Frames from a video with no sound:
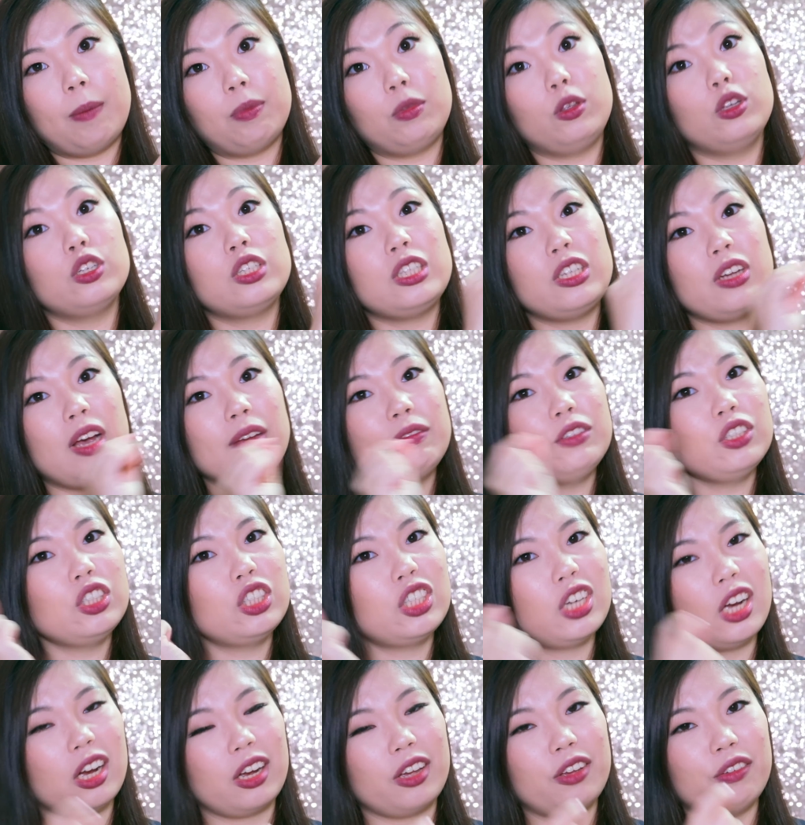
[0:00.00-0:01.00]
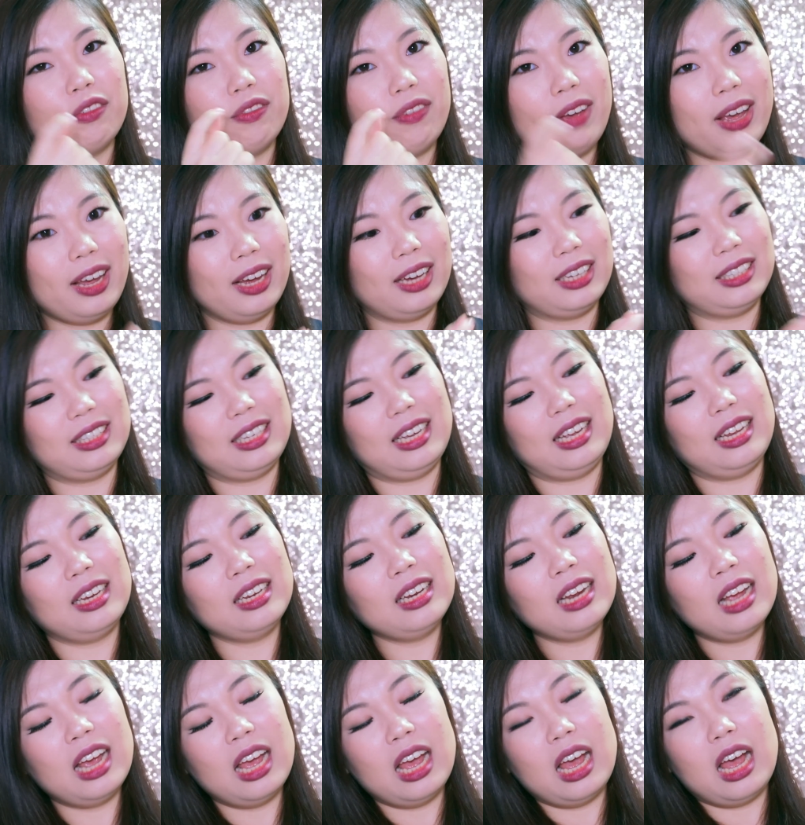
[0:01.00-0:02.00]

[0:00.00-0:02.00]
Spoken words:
you still have to tuck your fingers in,